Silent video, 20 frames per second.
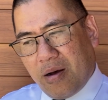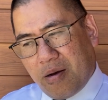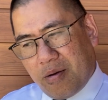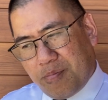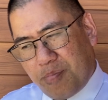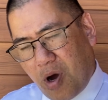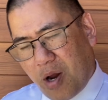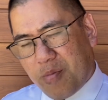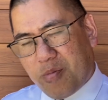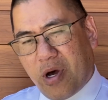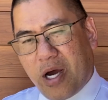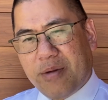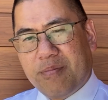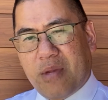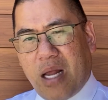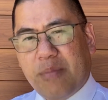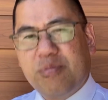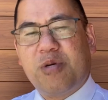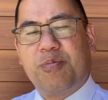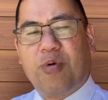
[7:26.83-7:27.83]
bottom line,
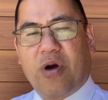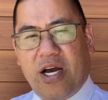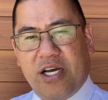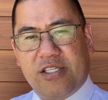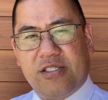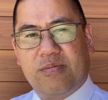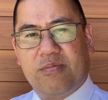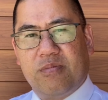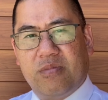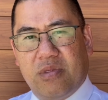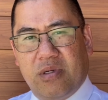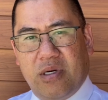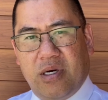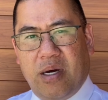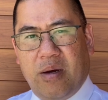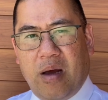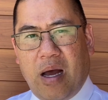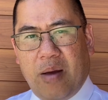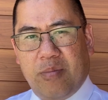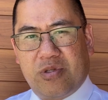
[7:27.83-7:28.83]
I'm surprised.
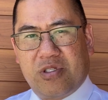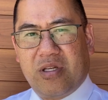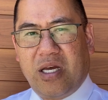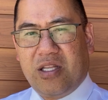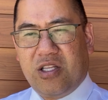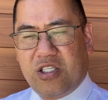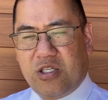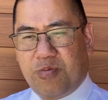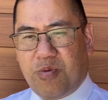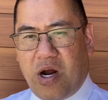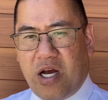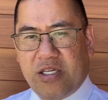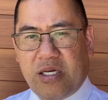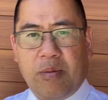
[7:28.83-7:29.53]
I, am slightly surprised.